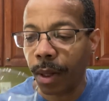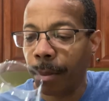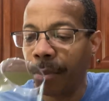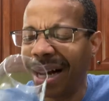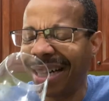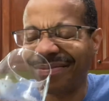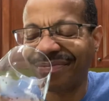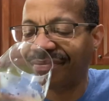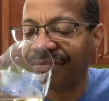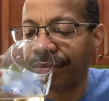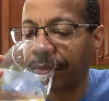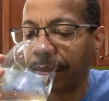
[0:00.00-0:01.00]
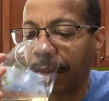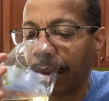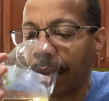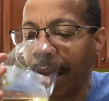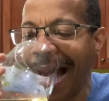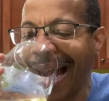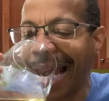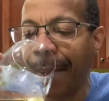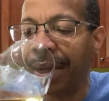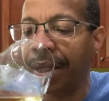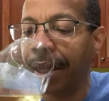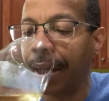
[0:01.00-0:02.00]
But I can't
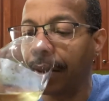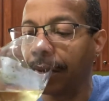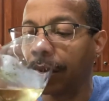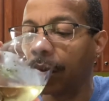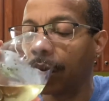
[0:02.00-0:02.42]
put it down.